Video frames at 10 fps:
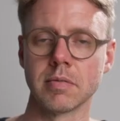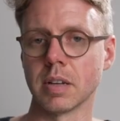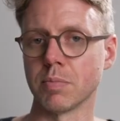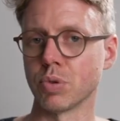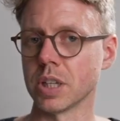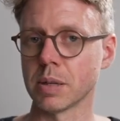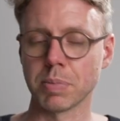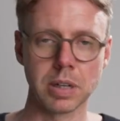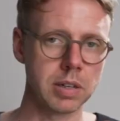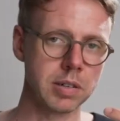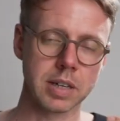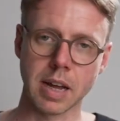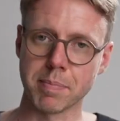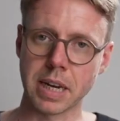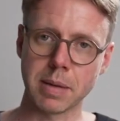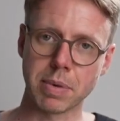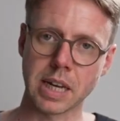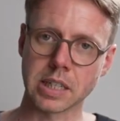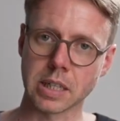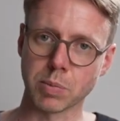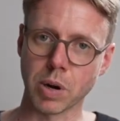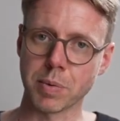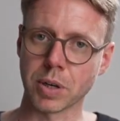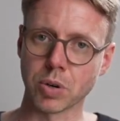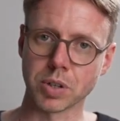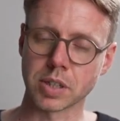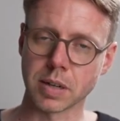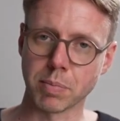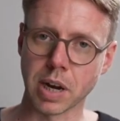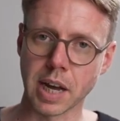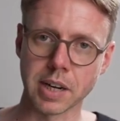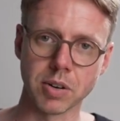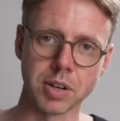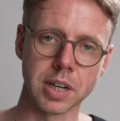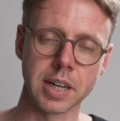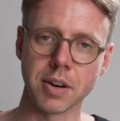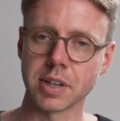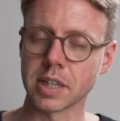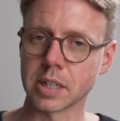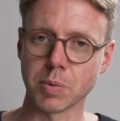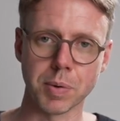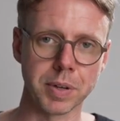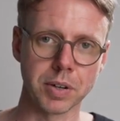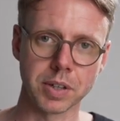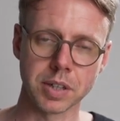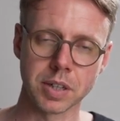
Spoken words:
In principle, there are many places where we could apply nonlinearities, where we could